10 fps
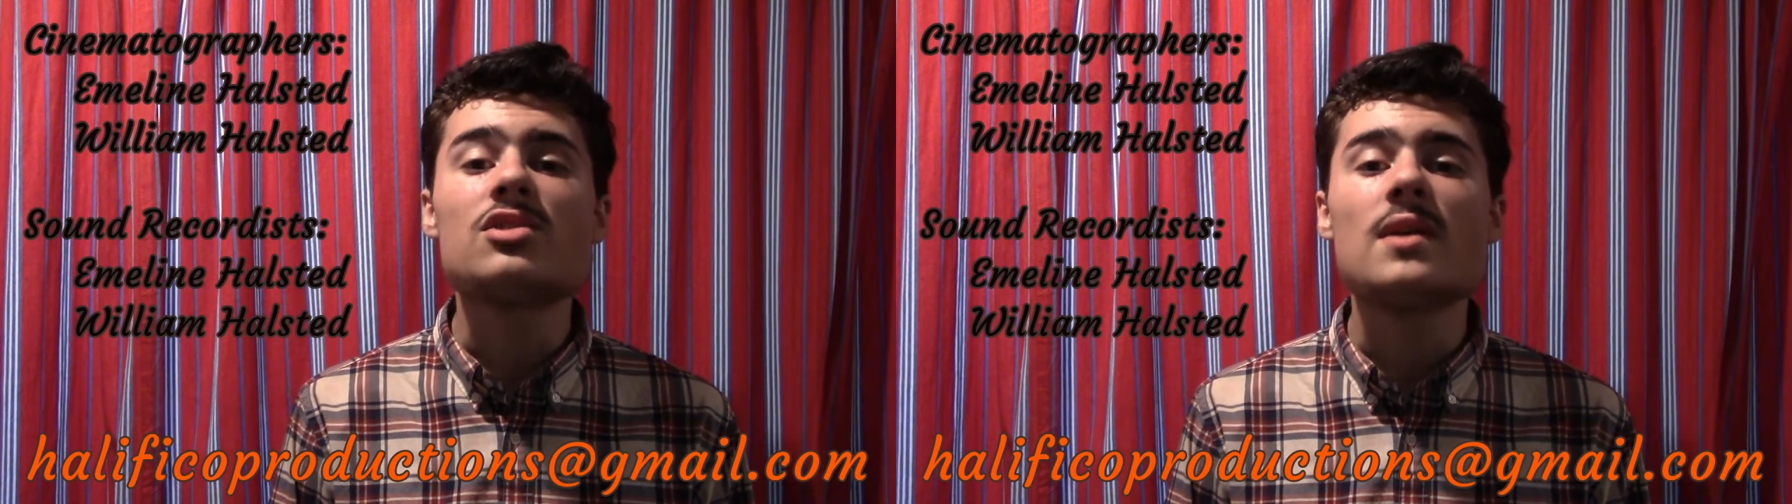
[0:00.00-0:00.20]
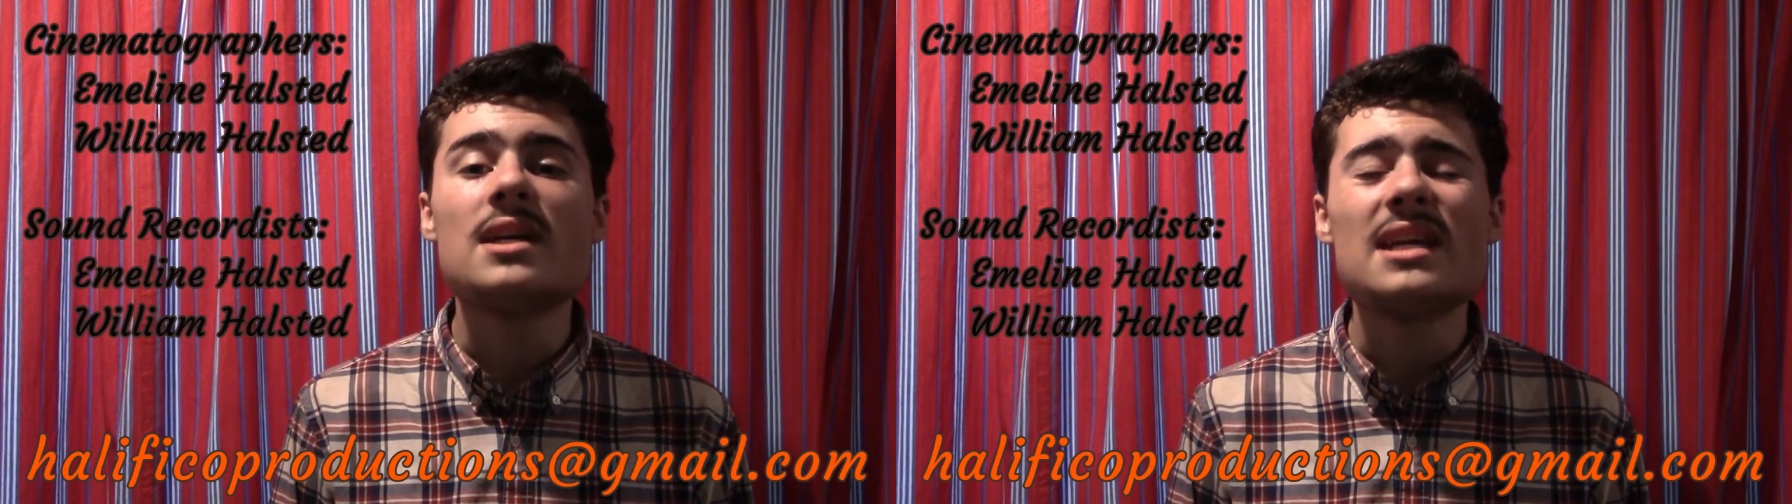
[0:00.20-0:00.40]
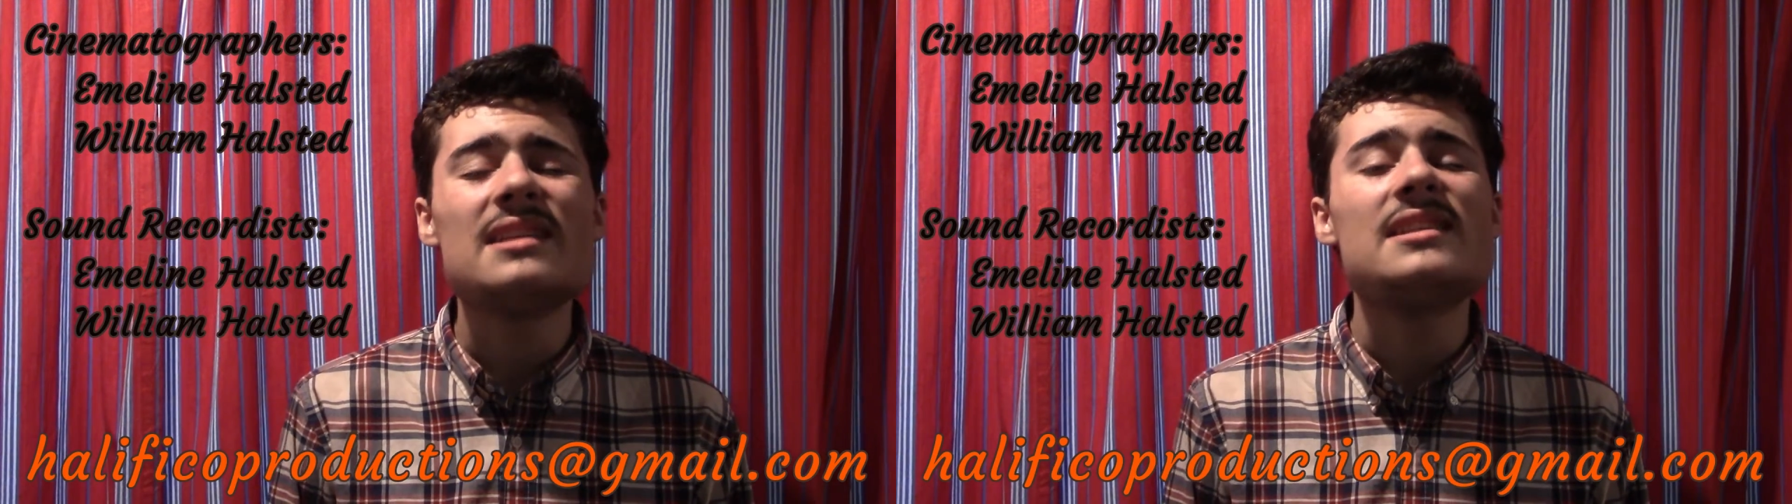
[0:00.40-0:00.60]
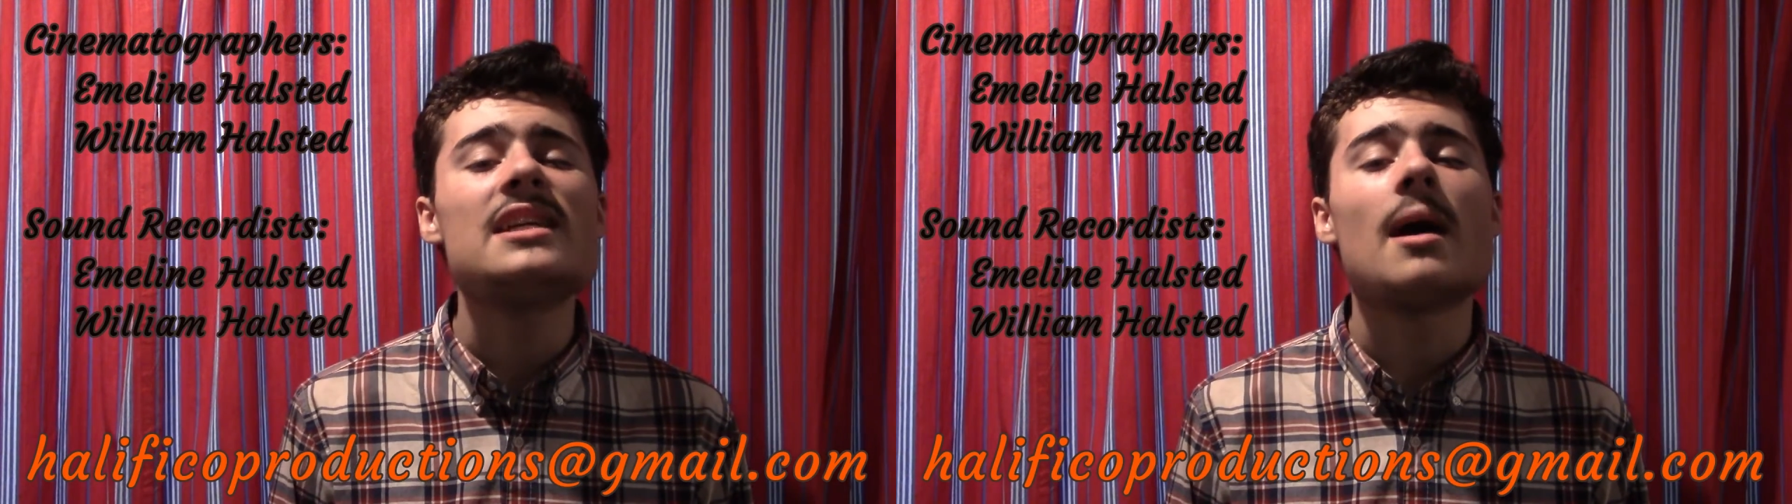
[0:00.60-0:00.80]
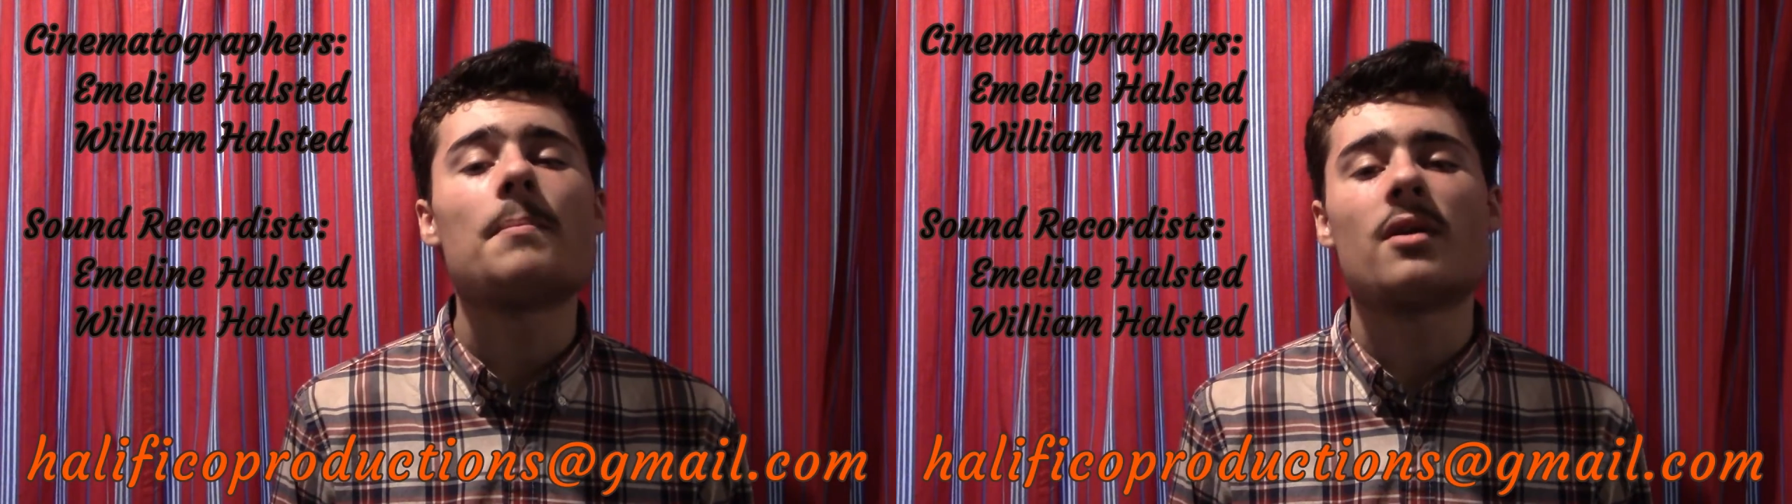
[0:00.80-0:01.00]
read
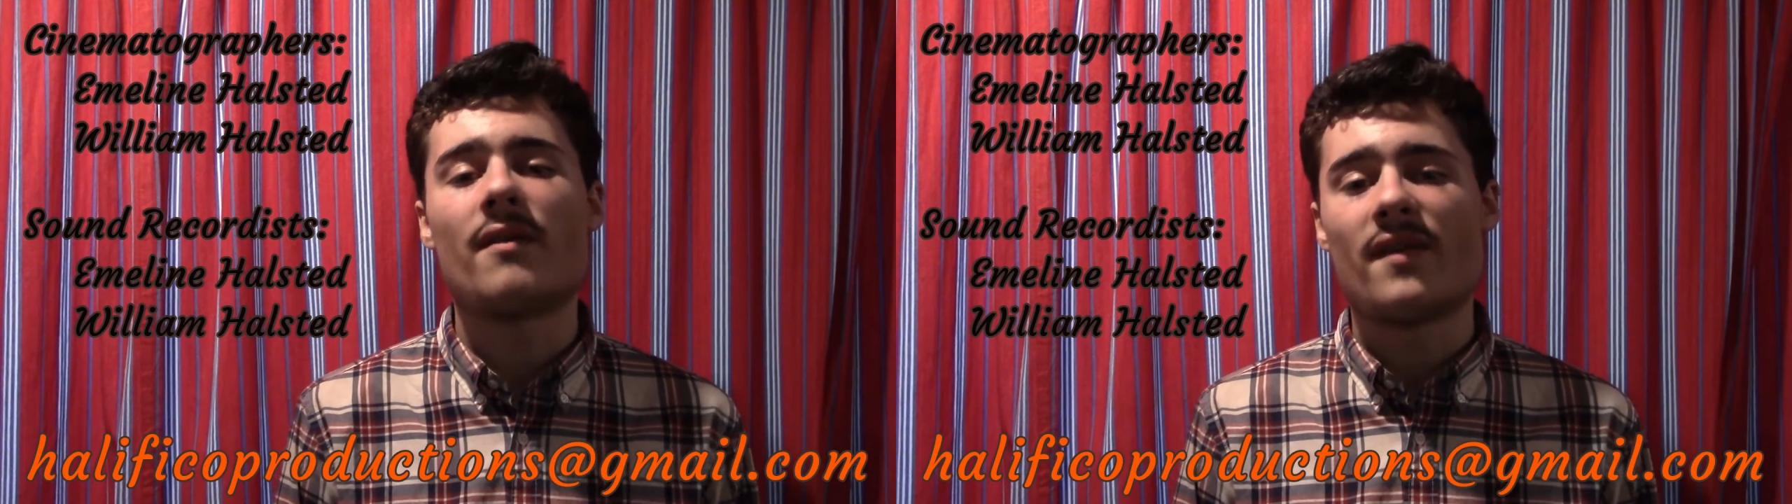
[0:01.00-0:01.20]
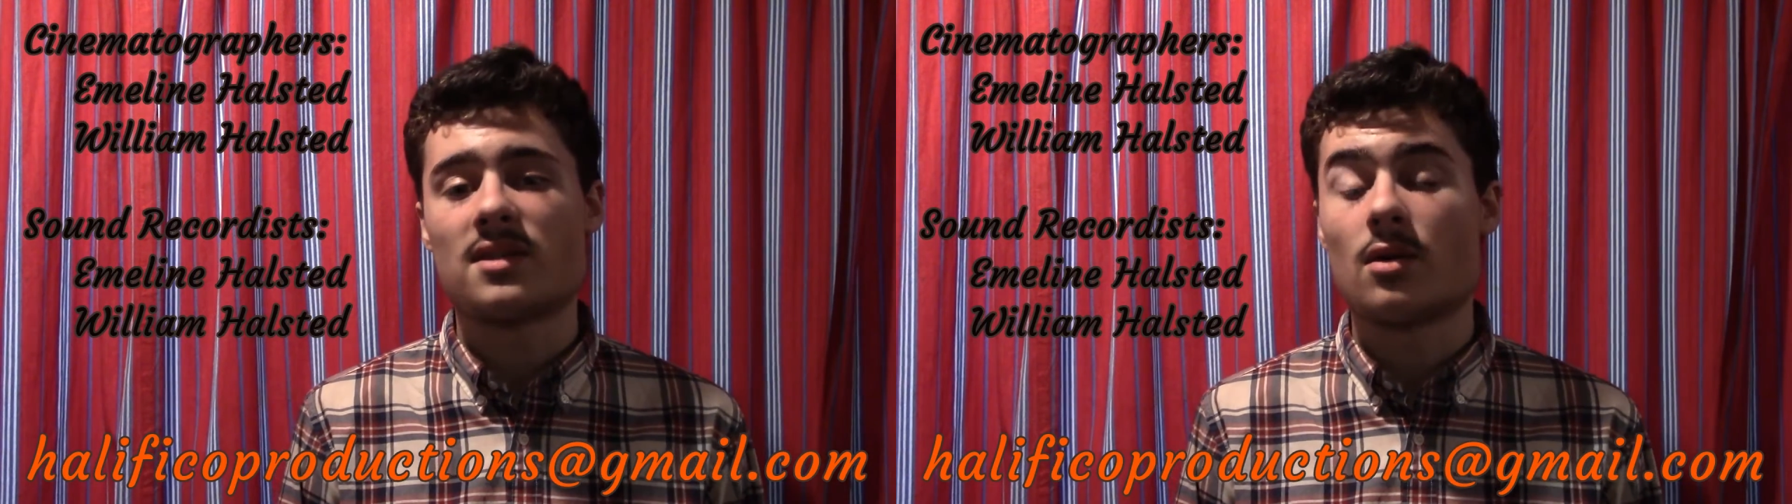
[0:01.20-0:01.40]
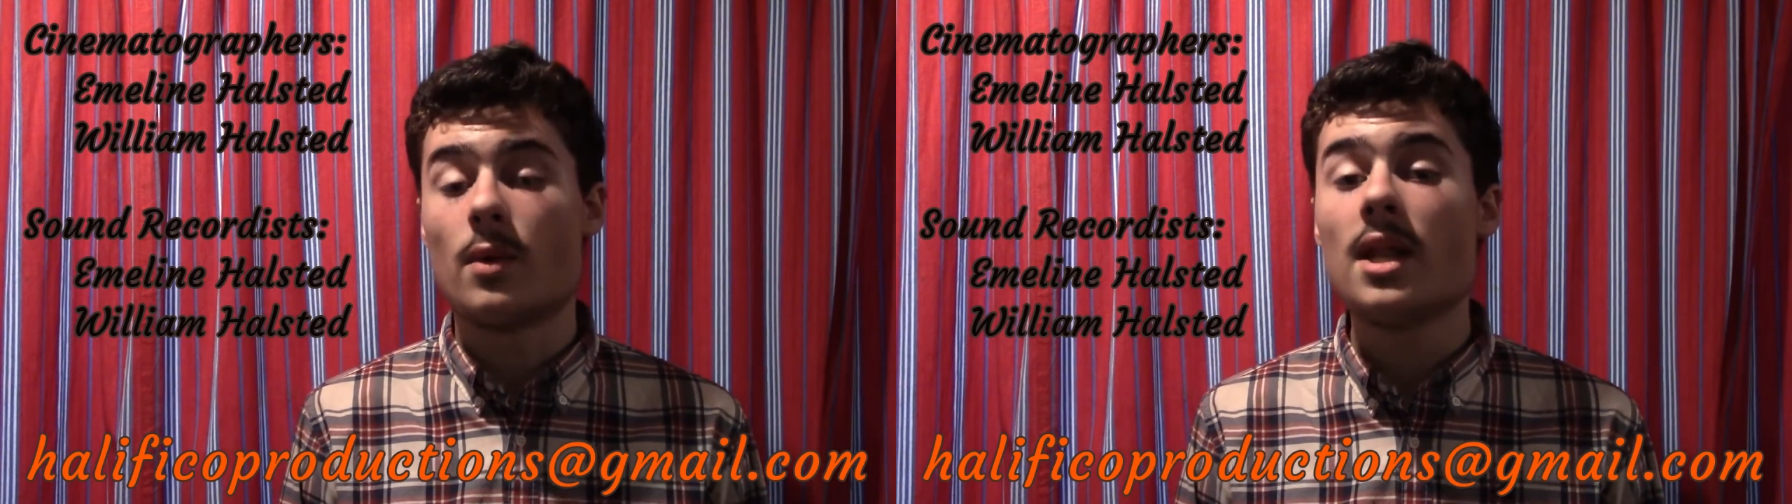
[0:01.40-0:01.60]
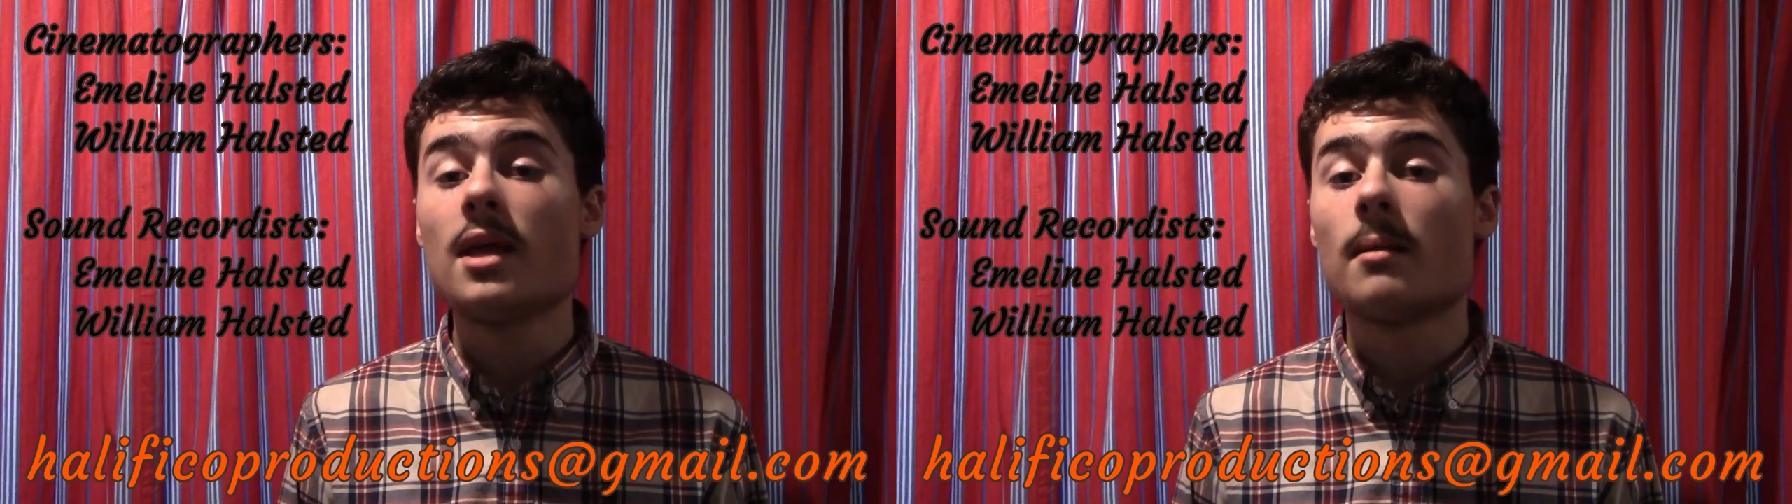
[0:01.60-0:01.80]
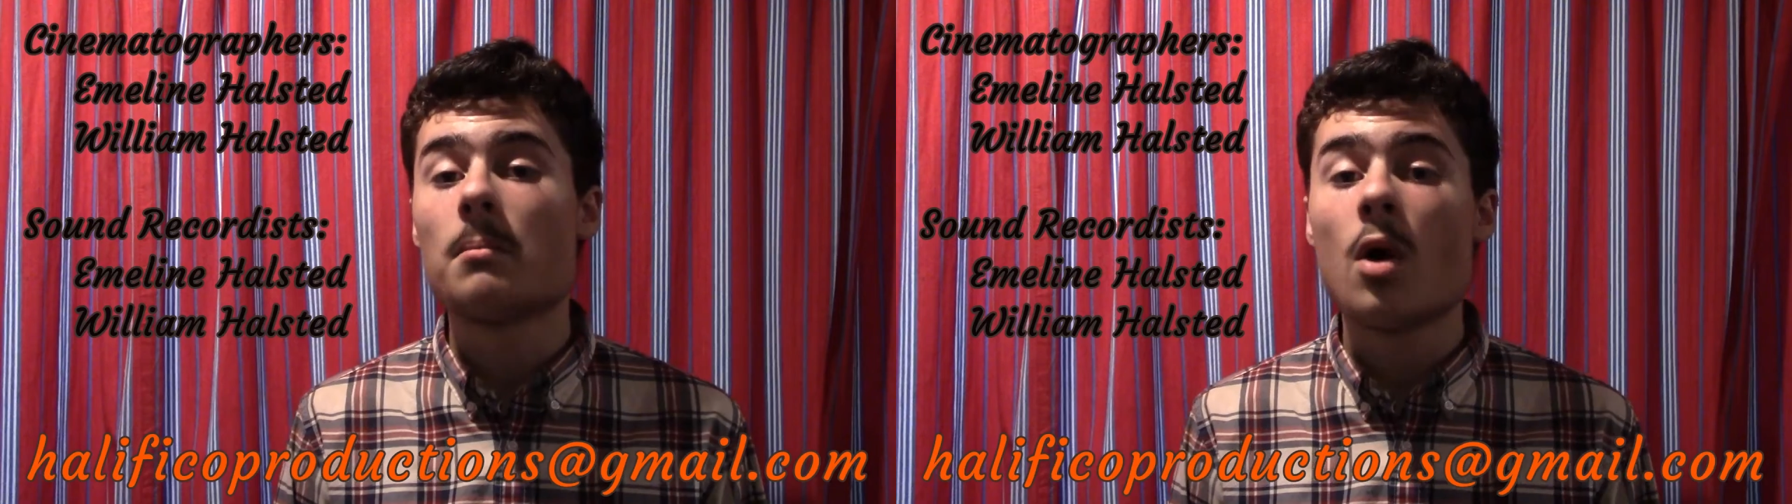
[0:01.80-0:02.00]
Dear Professor
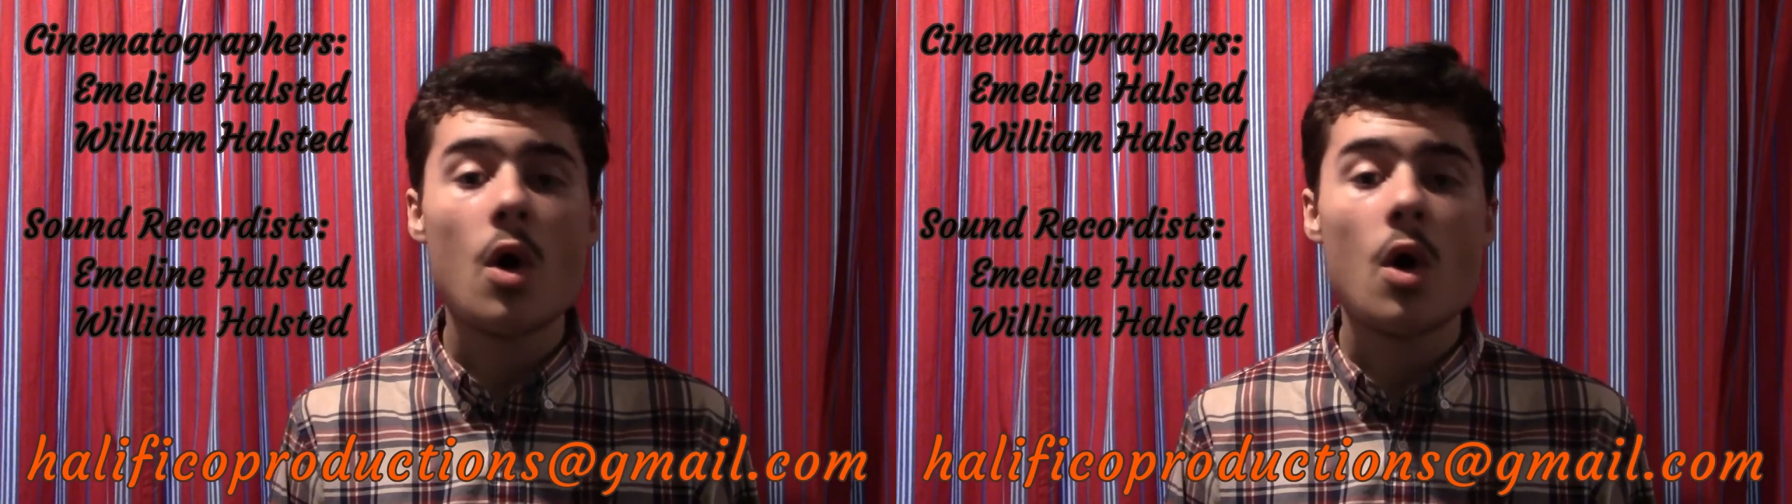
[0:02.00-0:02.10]
William,